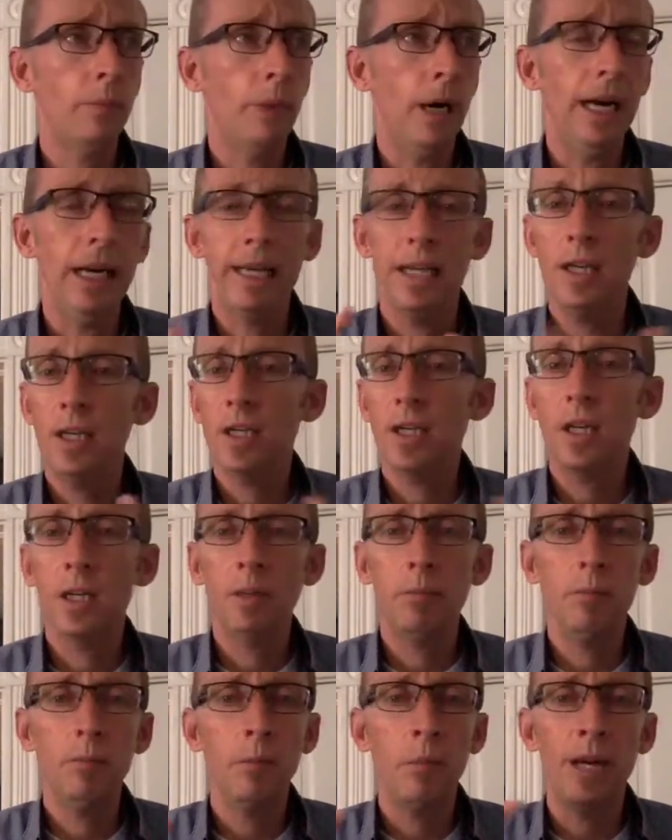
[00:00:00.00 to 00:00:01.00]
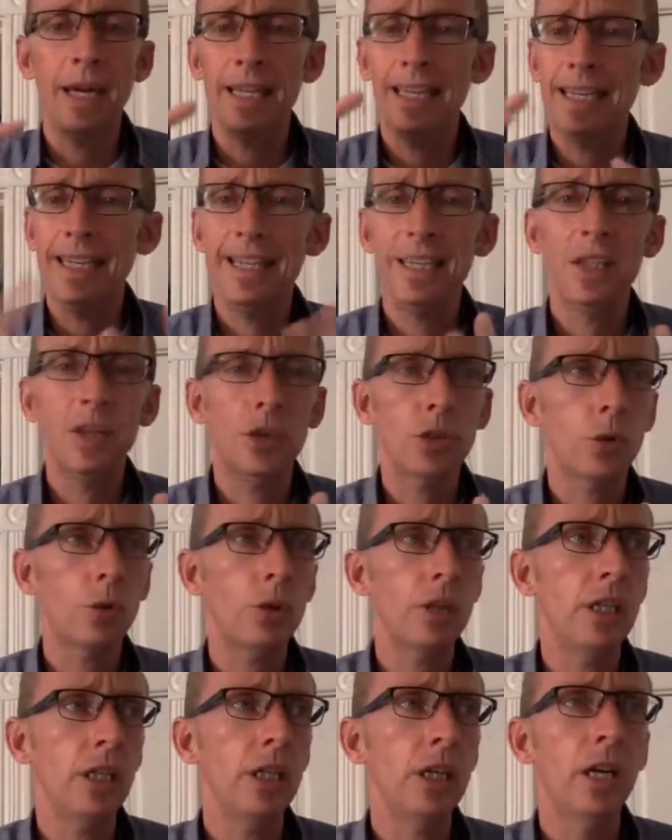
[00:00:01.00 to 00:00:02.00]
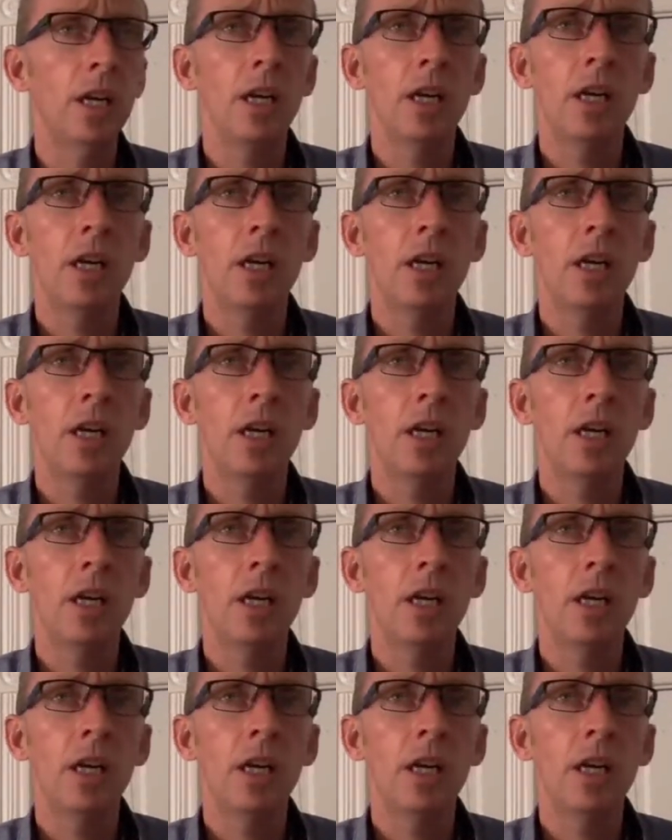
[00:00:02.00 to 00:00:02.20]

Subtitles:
by income, by industry,